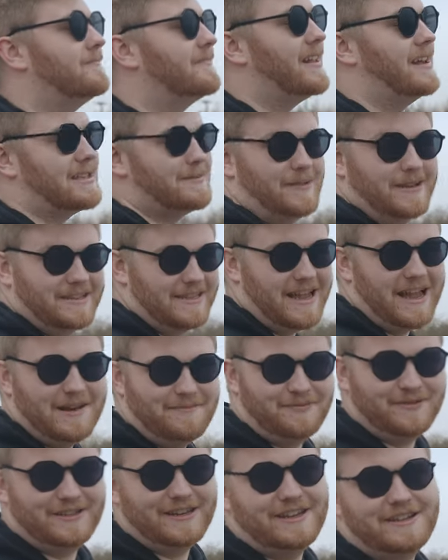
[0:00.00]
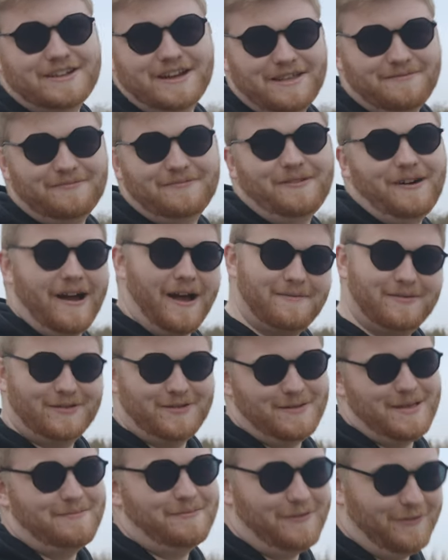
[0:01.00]
That's my standard procedure, then what happens
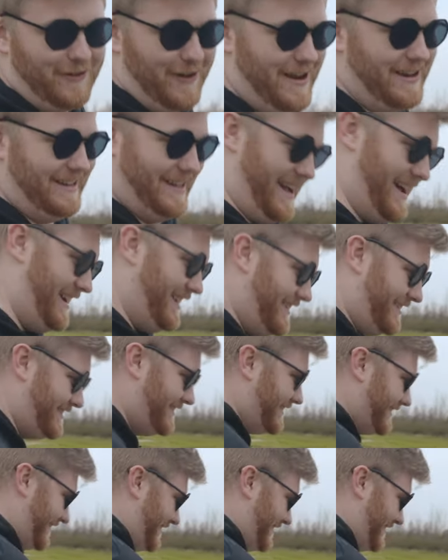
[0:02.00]
from there, we'll find out.